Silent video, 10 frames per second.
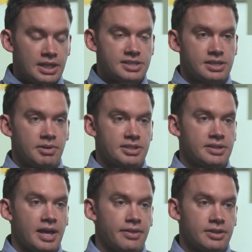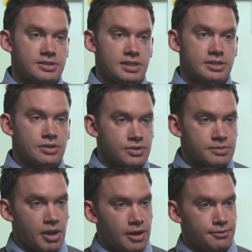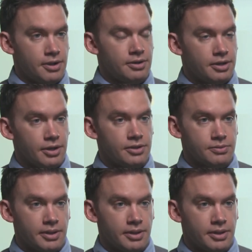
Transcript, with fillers: similar to that that sits in your smartphone and knows